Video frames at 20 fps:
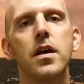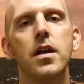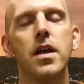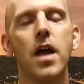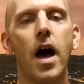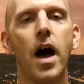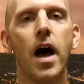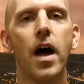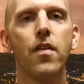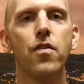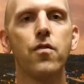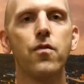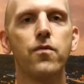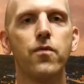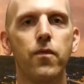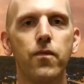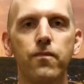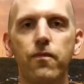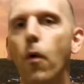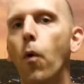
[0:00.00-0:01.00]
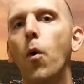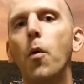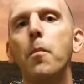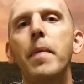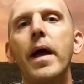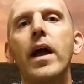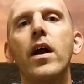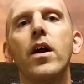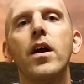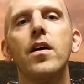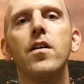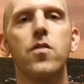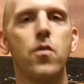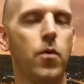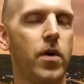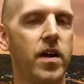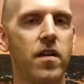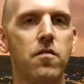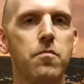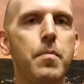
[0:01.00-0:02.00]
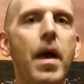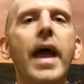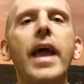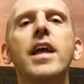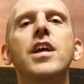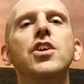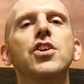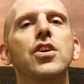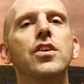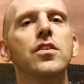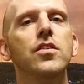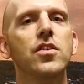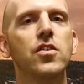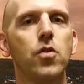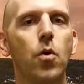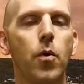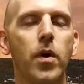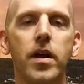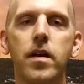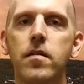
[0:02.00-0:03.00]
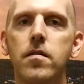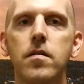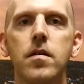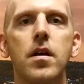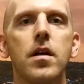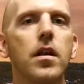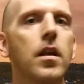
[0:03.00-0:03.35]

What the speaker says: God's forbearance or His patience or His